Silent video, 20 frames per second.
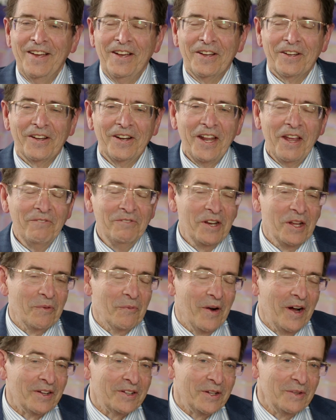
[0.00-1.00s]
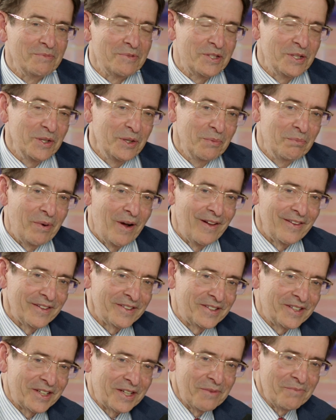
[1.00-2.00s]
Good evening. Welcome to
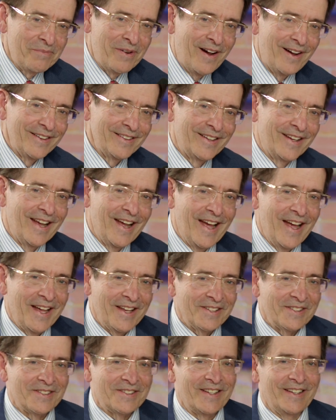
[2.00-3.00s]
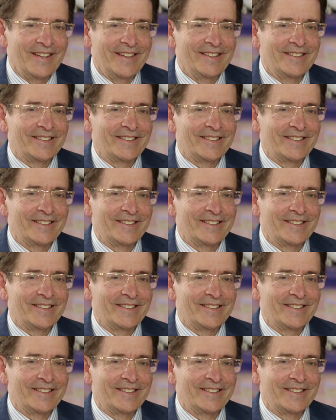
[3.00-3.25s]
PoliticIt podcast.